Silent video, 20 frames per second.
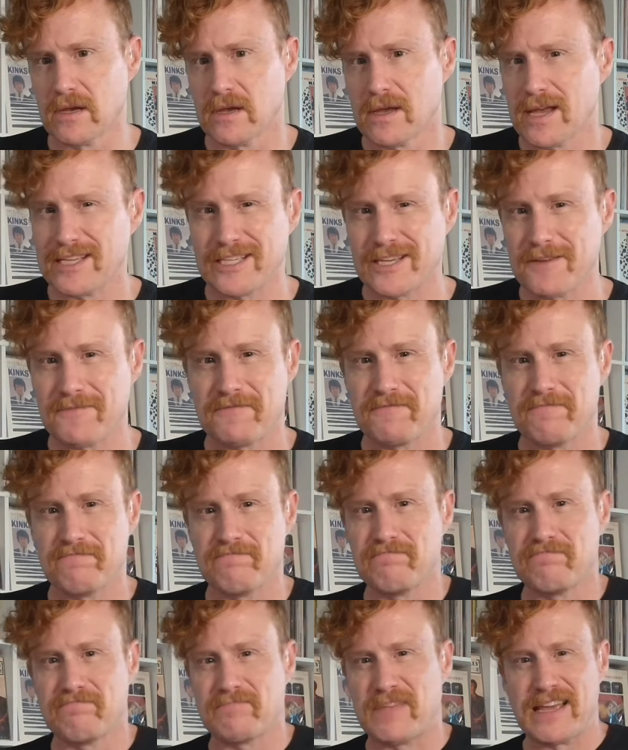as if
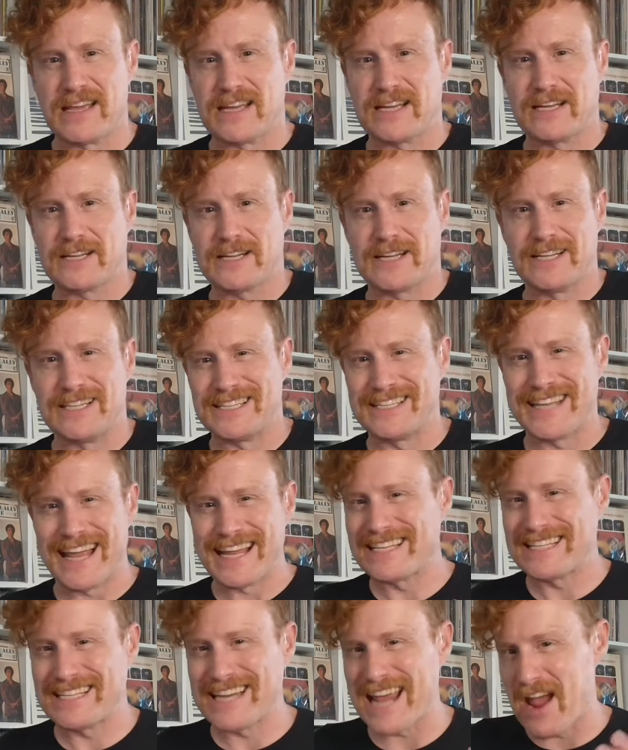they
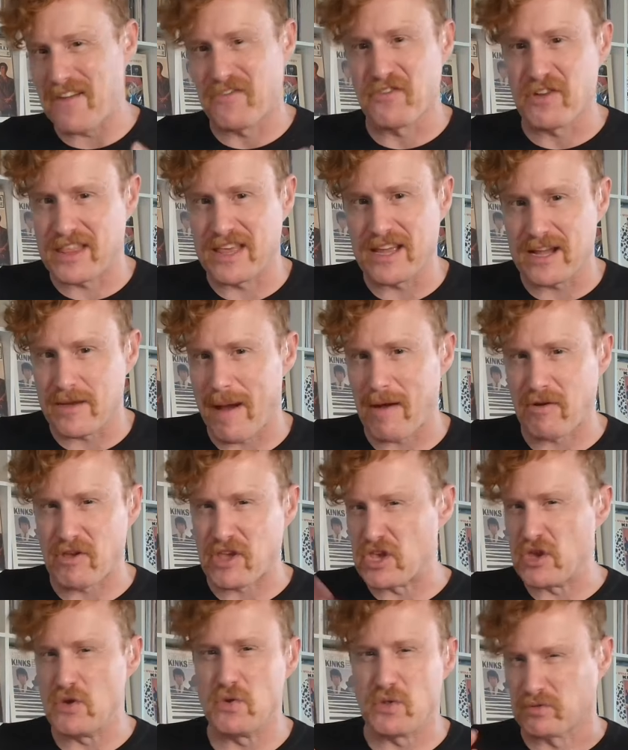condensed everything about
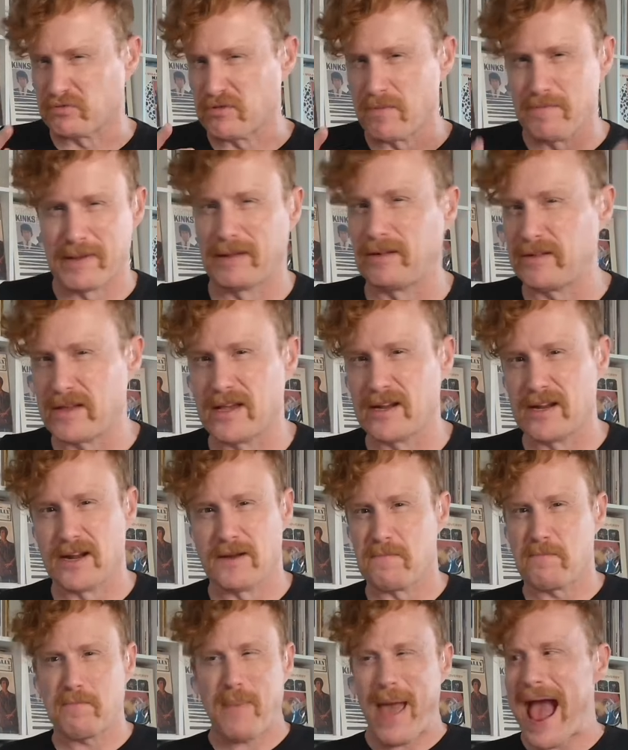youth, rebellion,
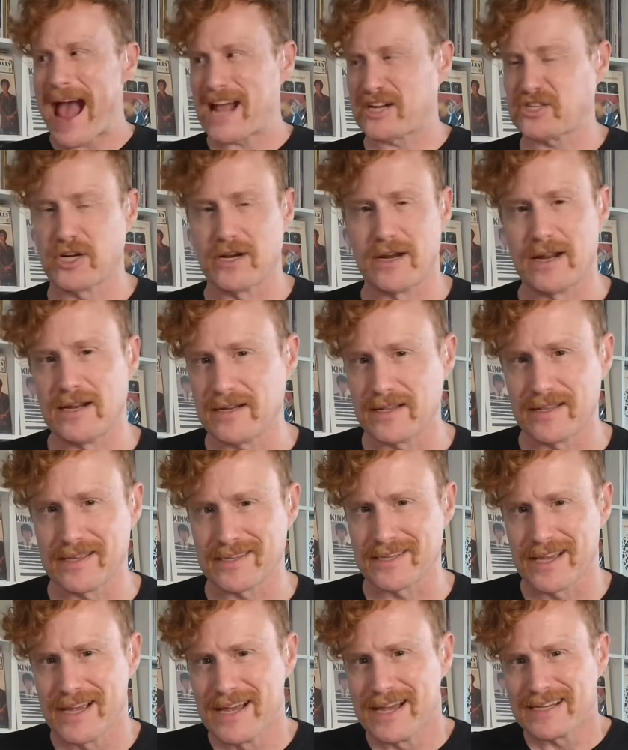and passion into this
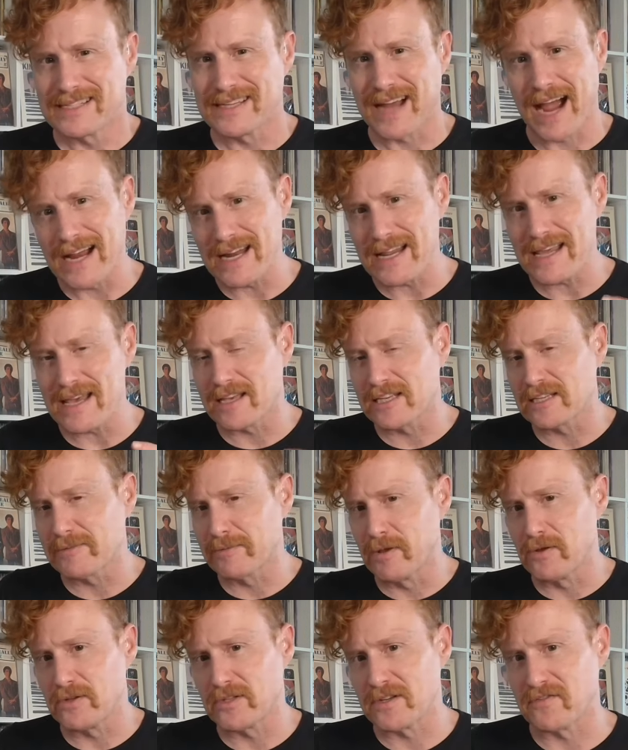tiny
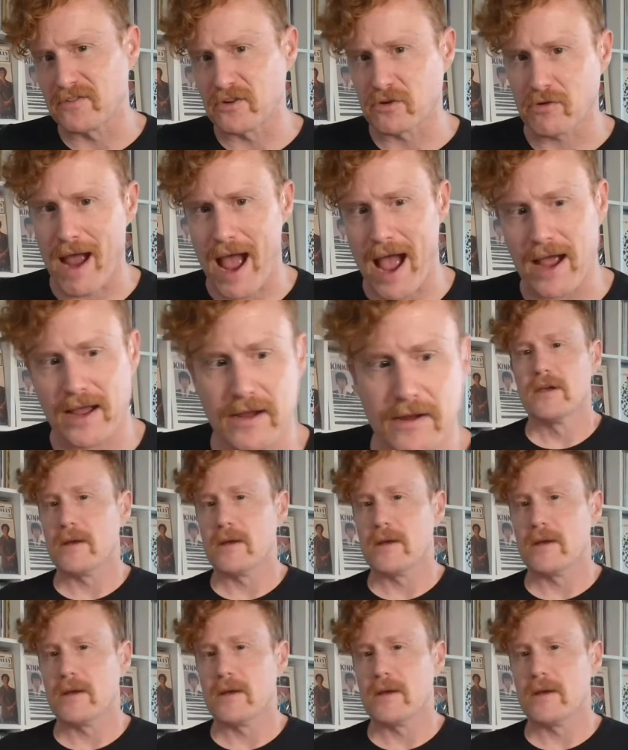explosive track.